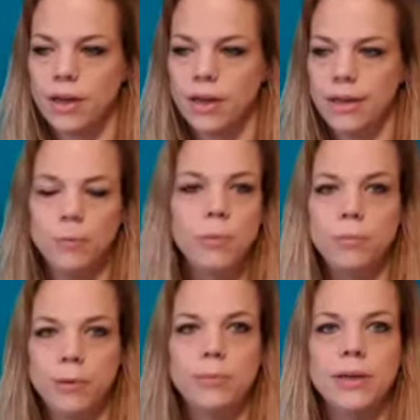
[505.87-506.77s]
it would
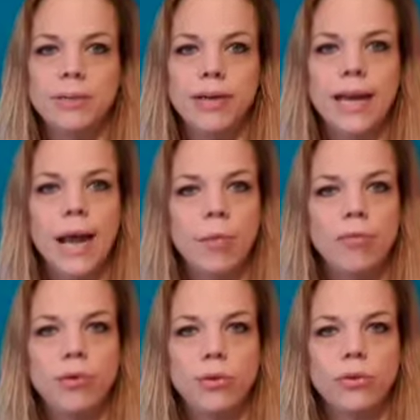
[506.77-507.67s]
be really, really
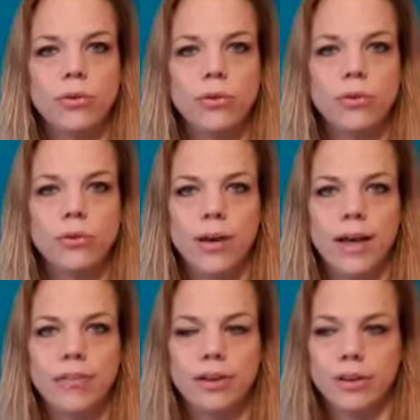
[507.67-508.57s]
helpful to
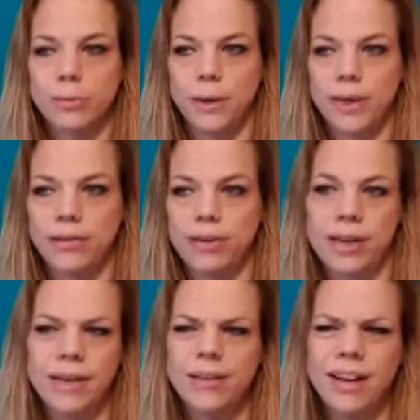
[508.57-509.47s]
have other ways.
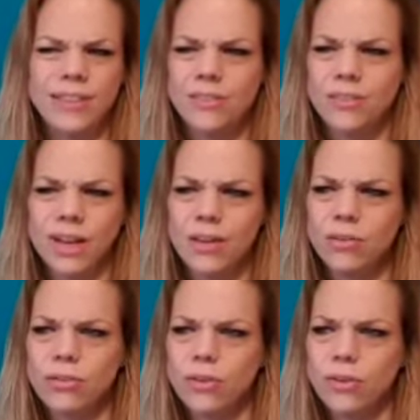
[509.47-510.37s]
And I
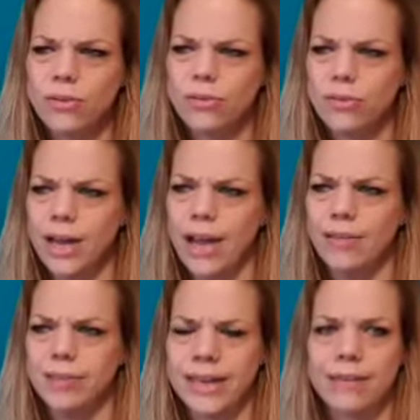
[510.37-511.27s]
also love to
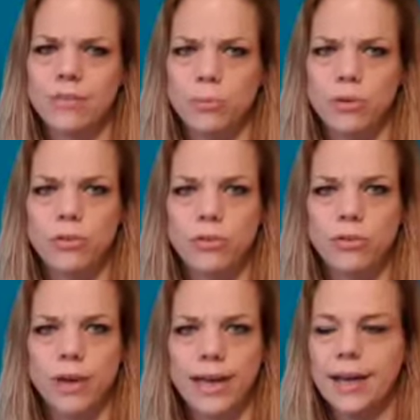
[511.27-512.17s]
have an exhibition
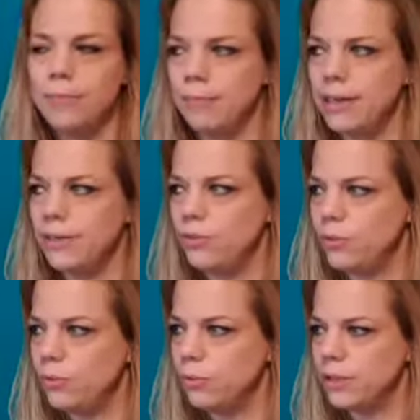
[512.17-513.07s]
too. I had many
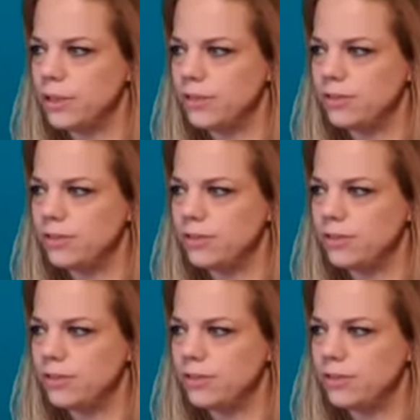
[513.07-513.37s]
too, but